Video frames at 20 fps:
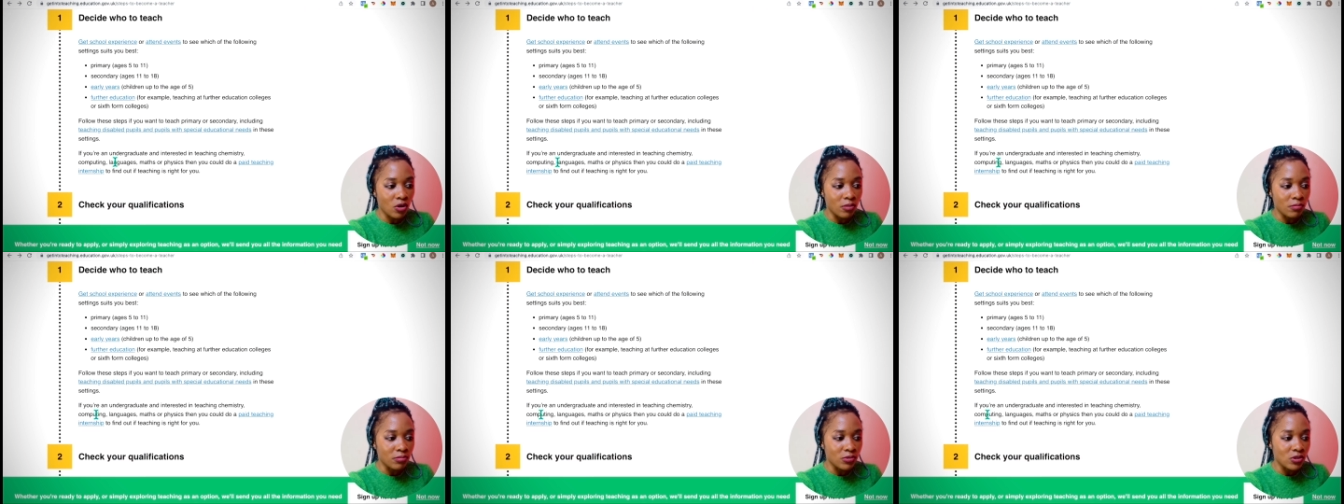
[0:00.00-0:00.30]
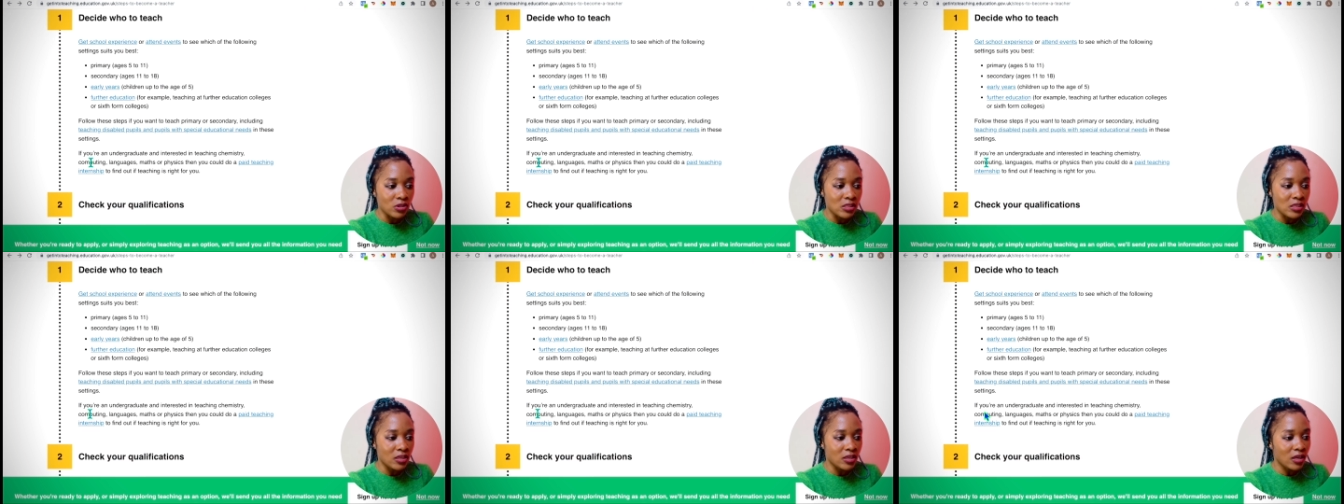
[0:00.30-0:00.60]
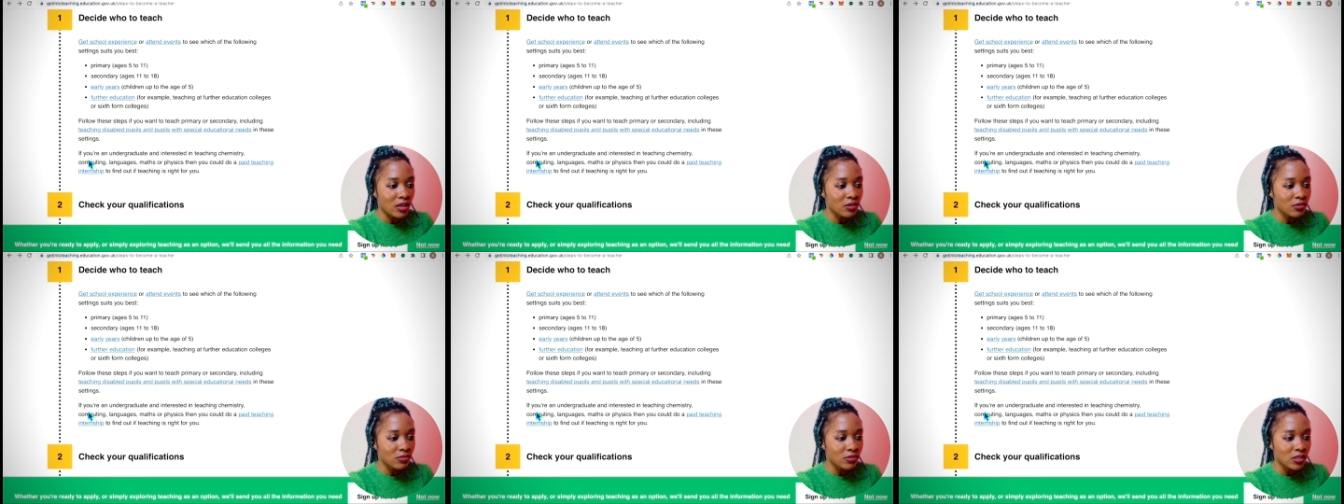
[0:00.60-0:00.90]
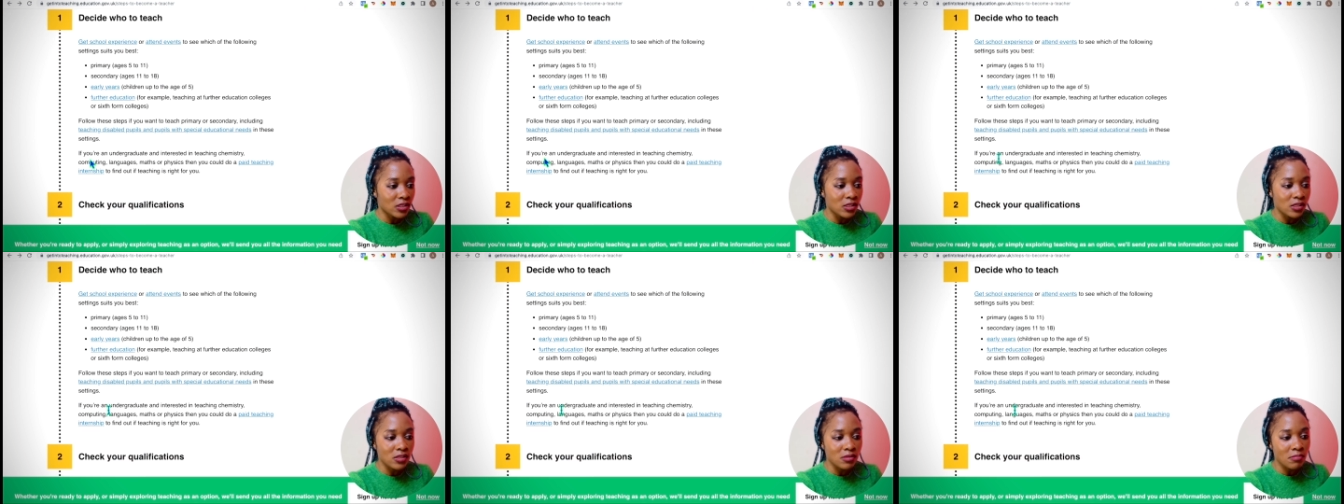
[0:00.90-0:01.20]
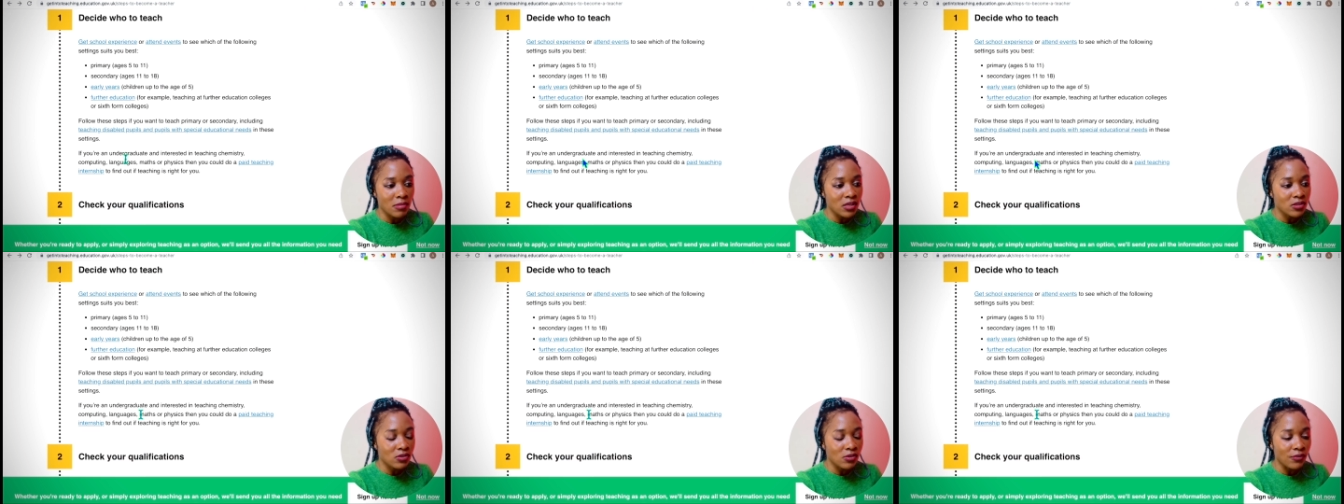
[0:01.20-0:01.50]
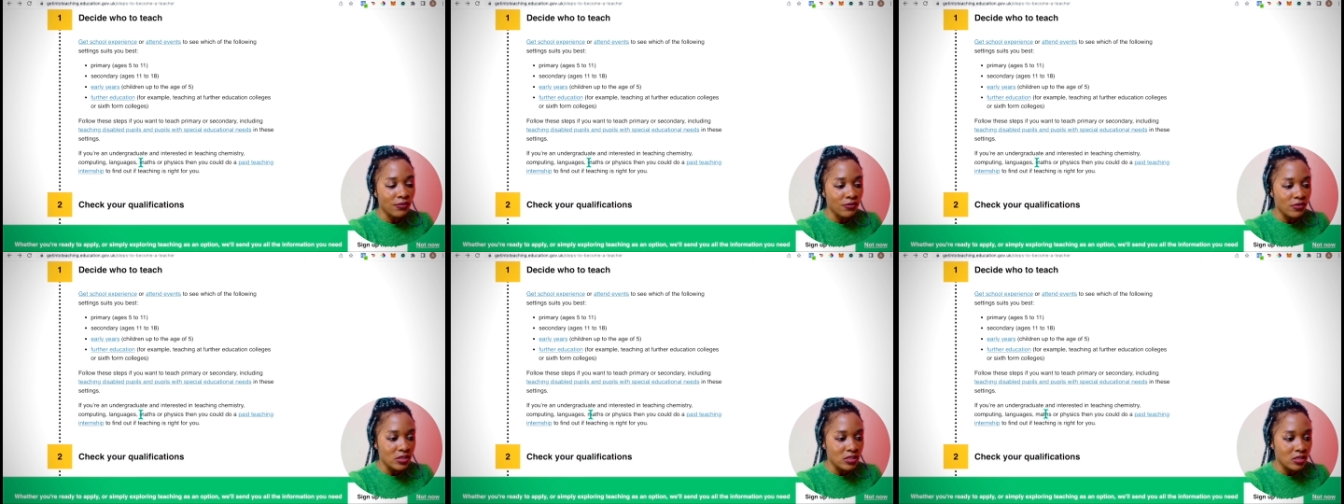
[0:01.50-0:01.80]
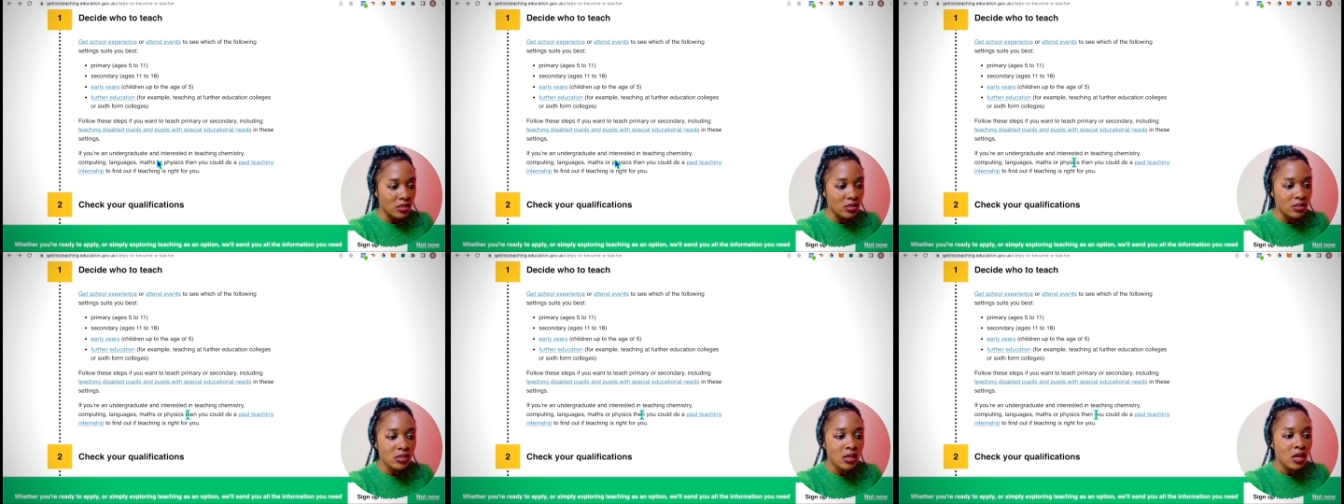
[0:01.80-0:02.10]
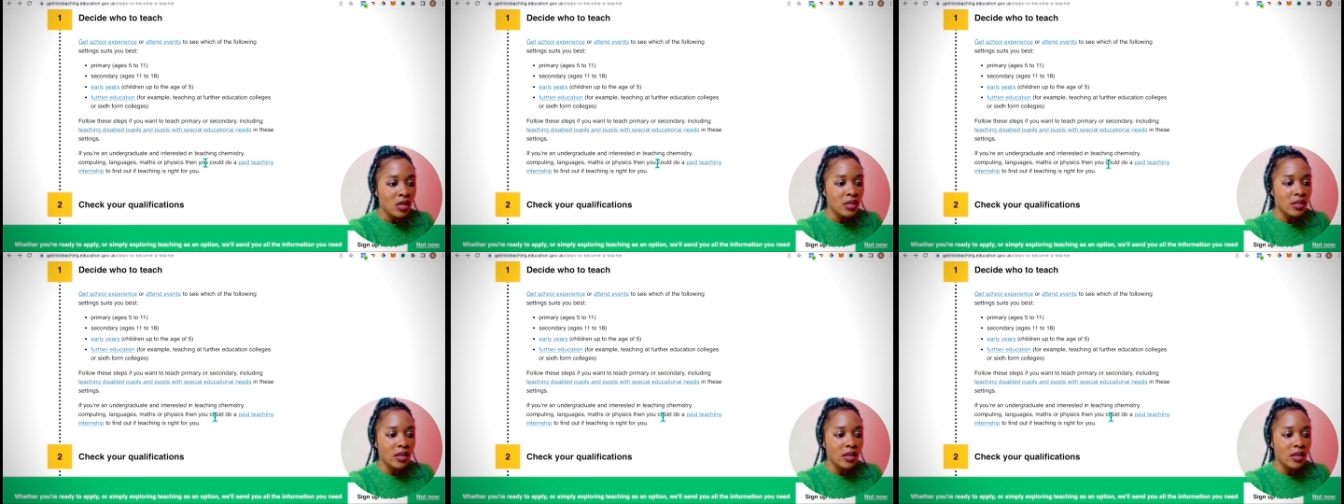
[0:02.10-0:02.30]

computing, languages, maths or physics,